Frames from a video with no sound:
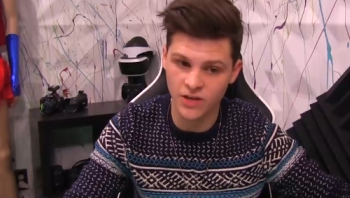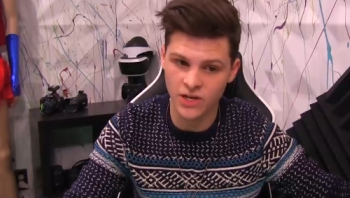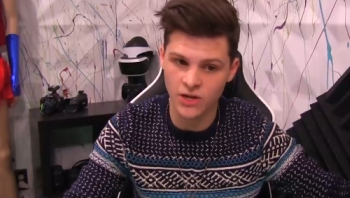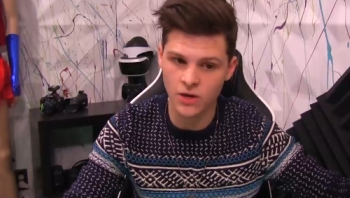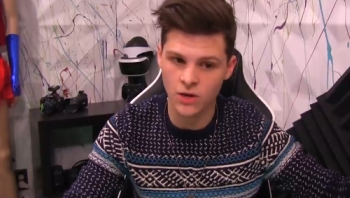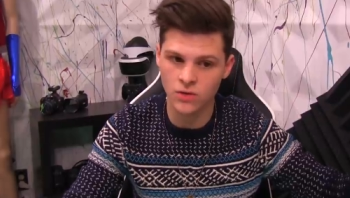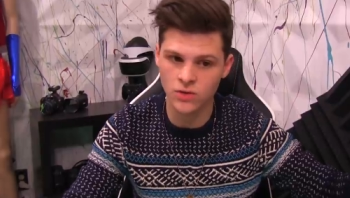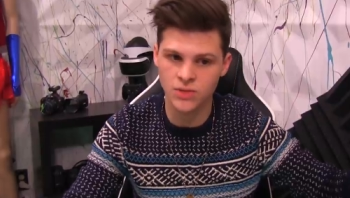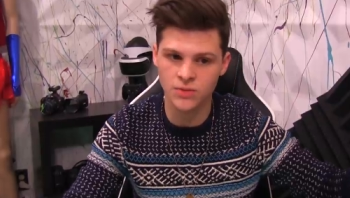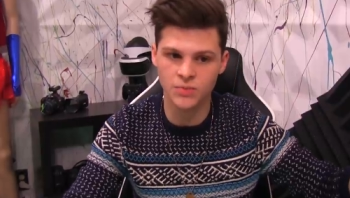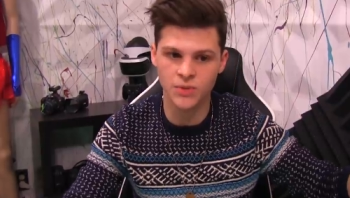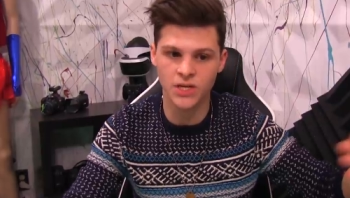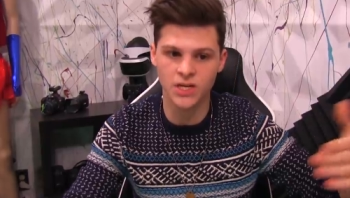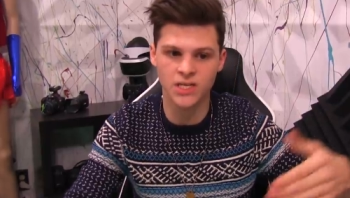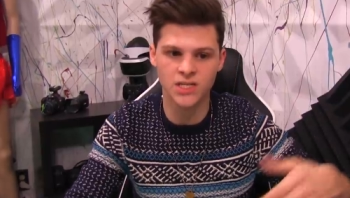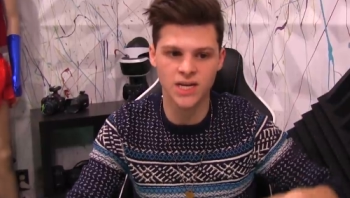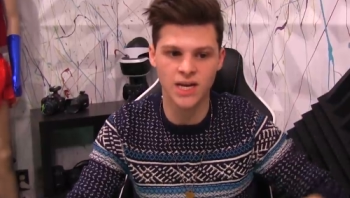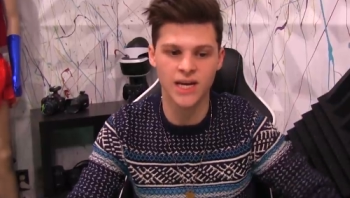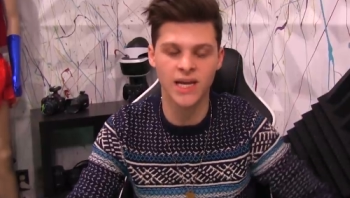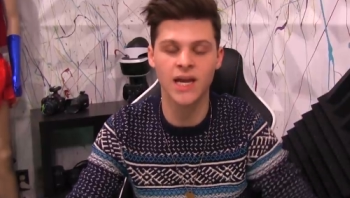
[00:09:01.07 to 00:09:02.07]
videos
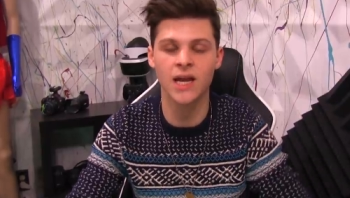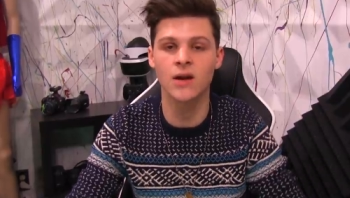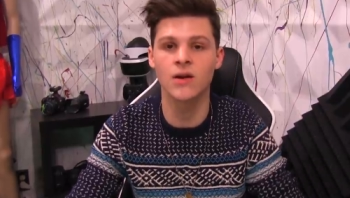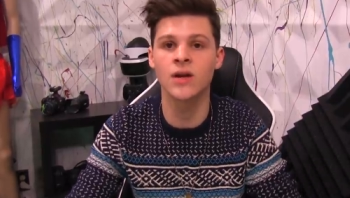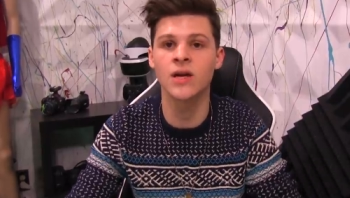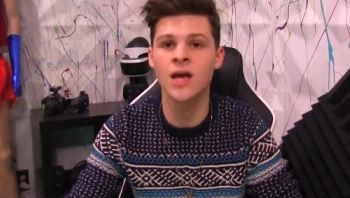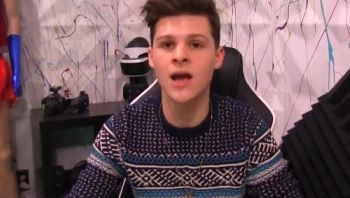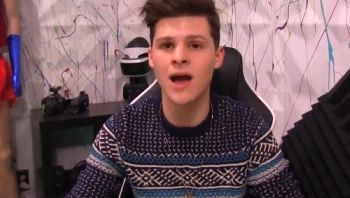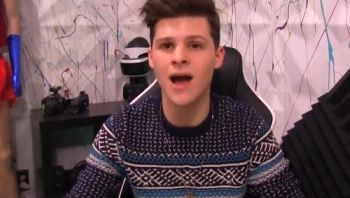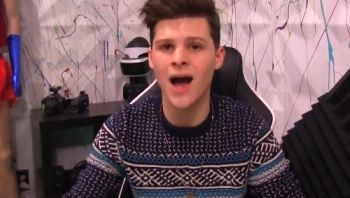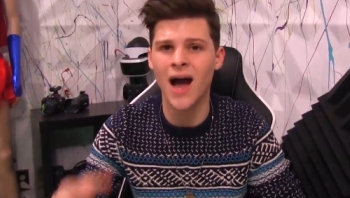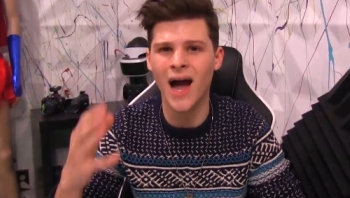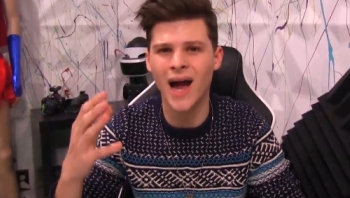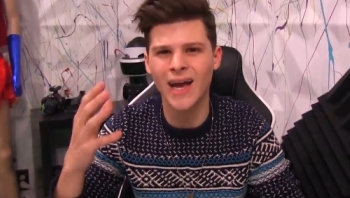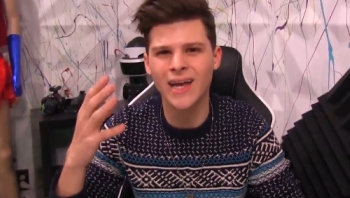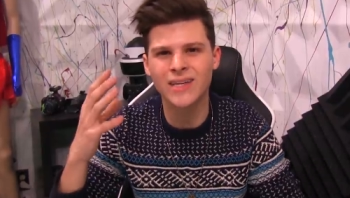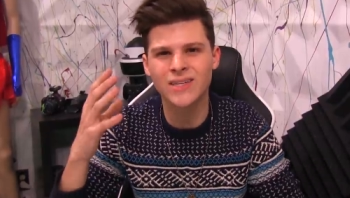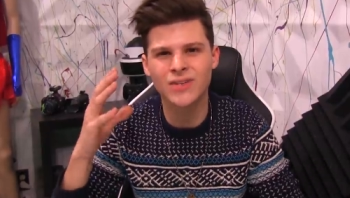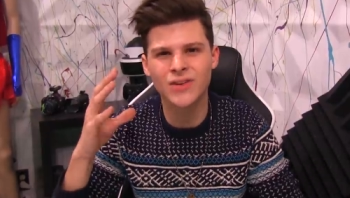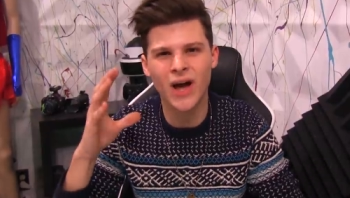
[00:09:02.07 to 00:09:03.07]
because I can't,
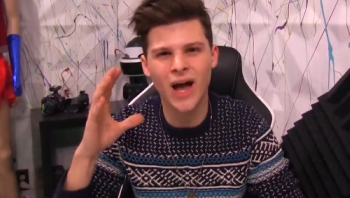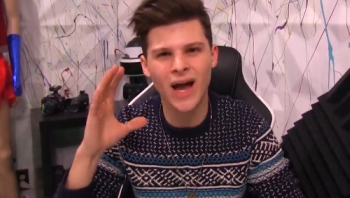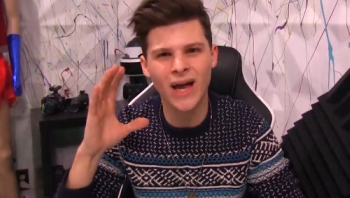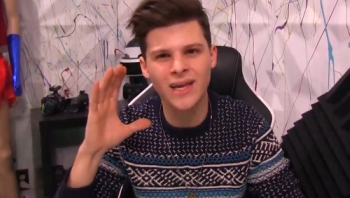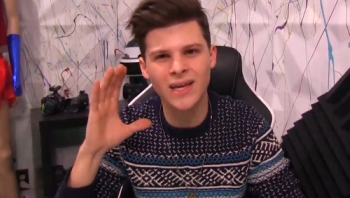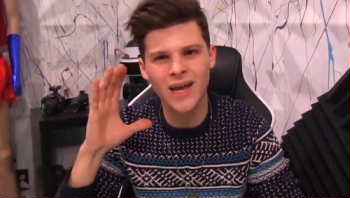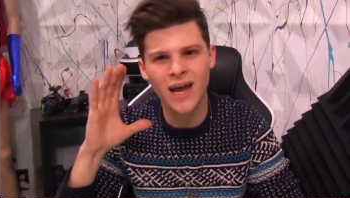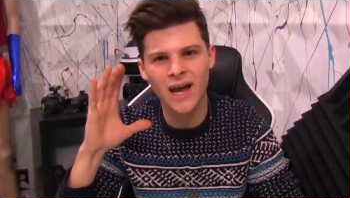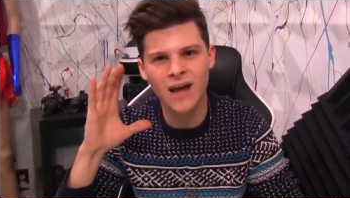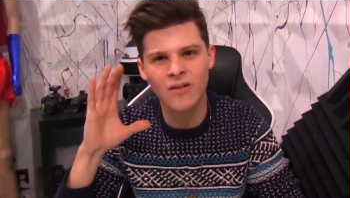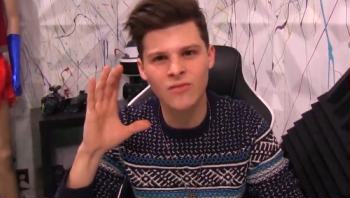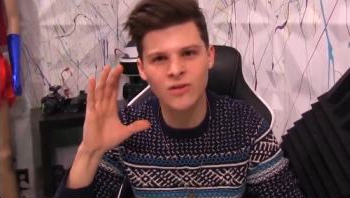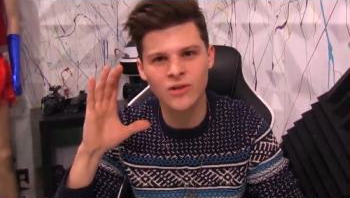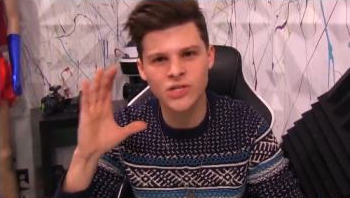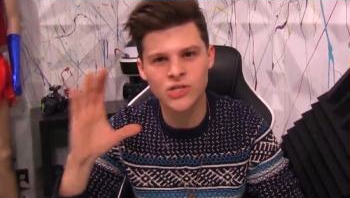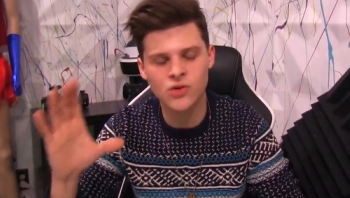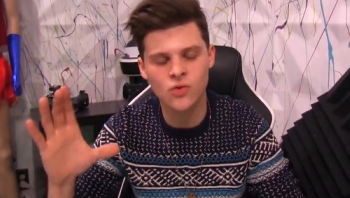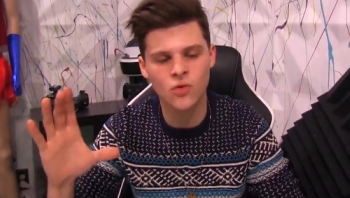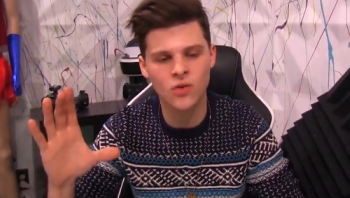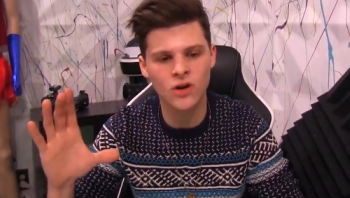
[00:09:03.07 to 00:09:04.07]
I, I have a
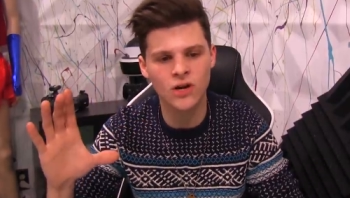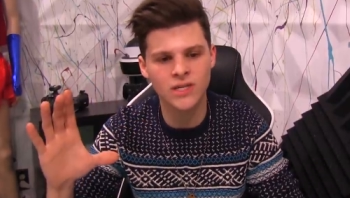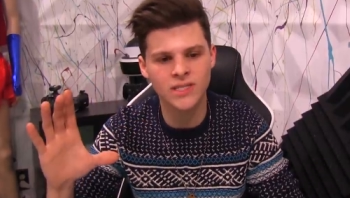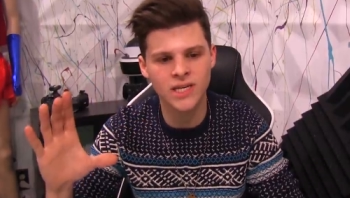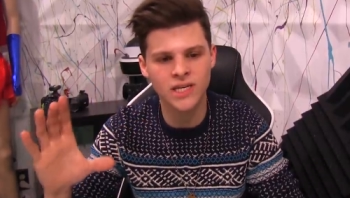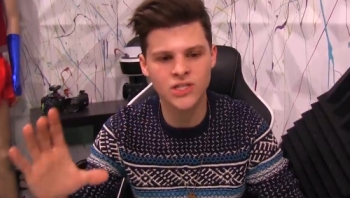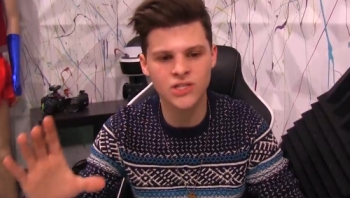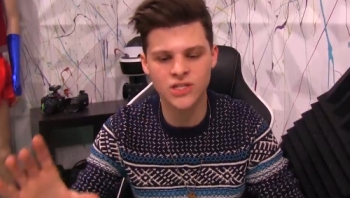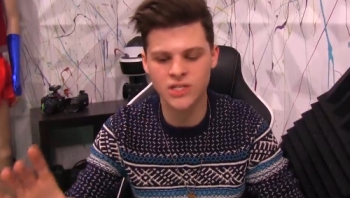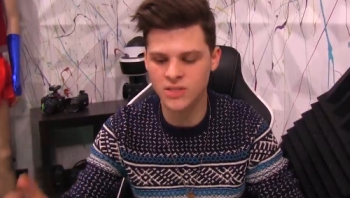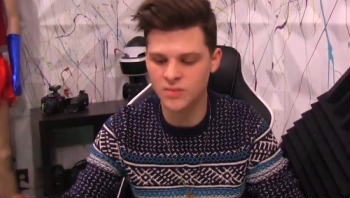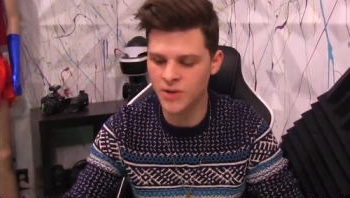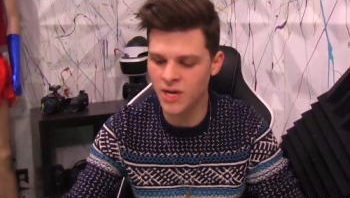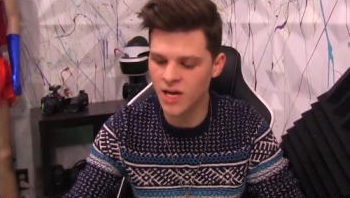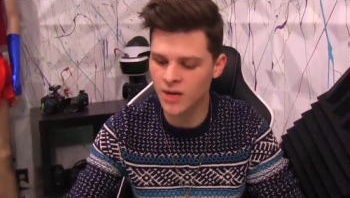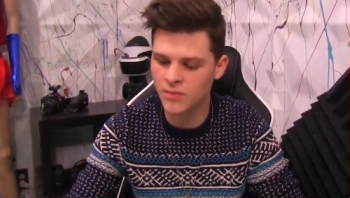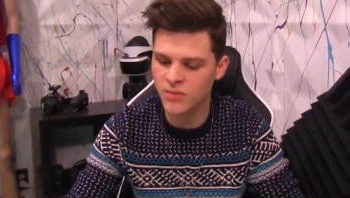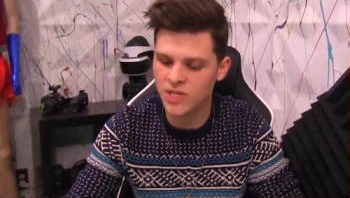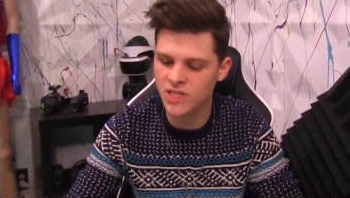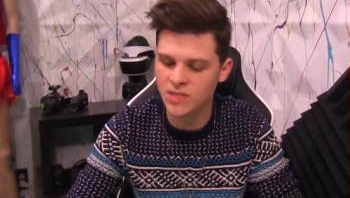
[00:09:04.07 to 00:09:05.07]
short attention
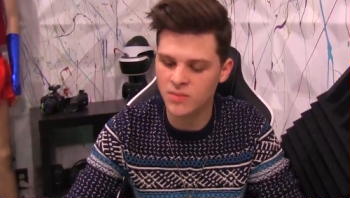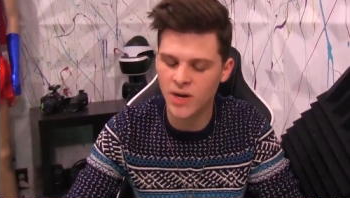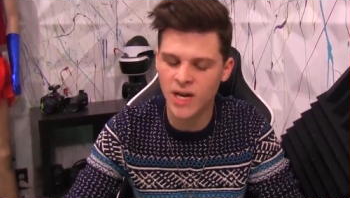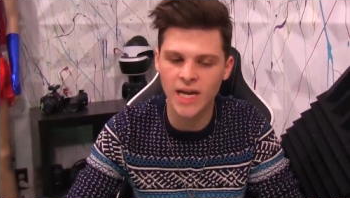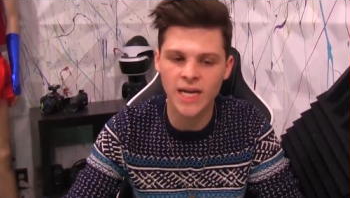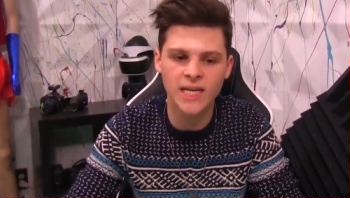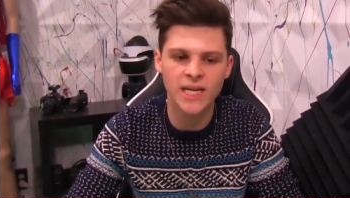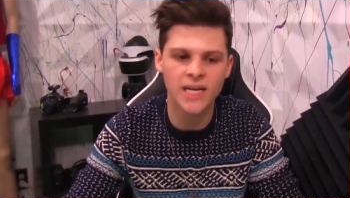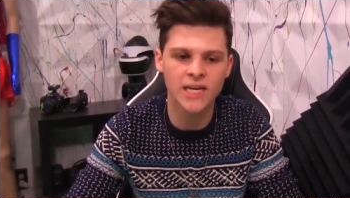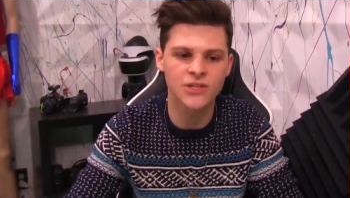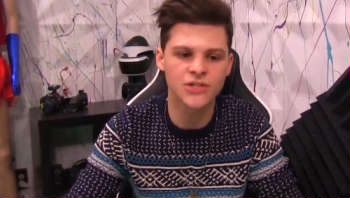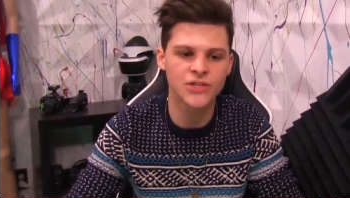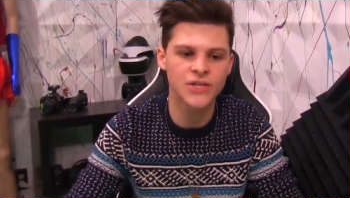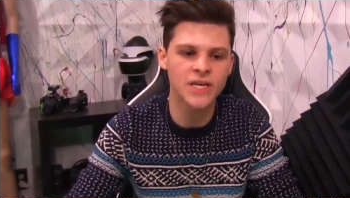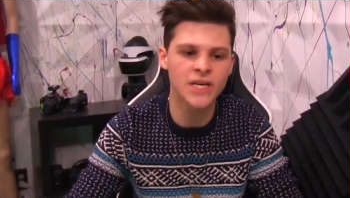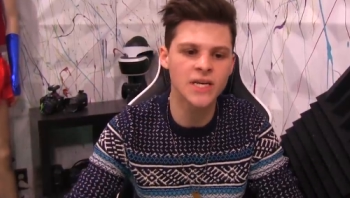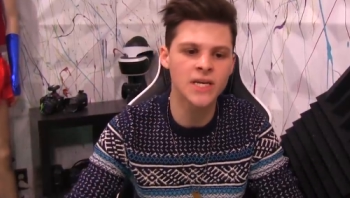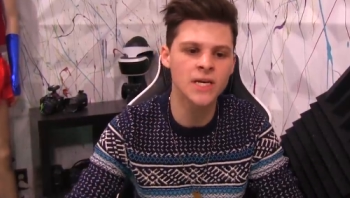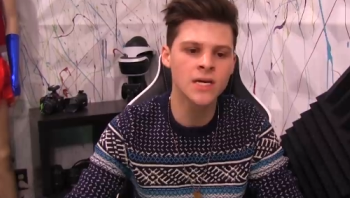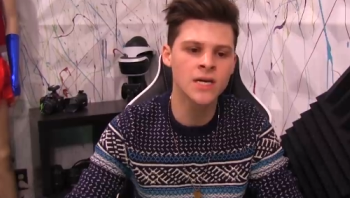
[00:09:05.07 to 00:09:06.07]
span because of my
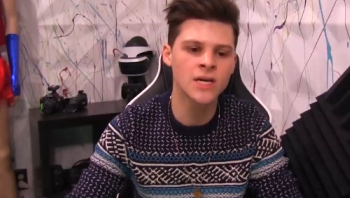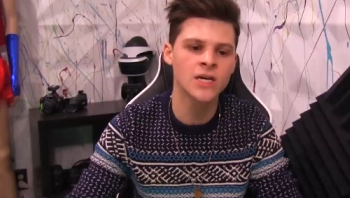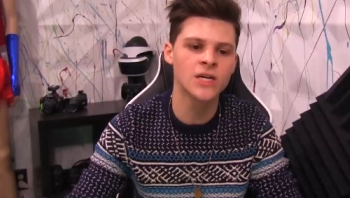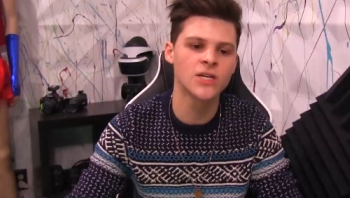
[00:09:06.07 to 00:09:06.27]
ADHD.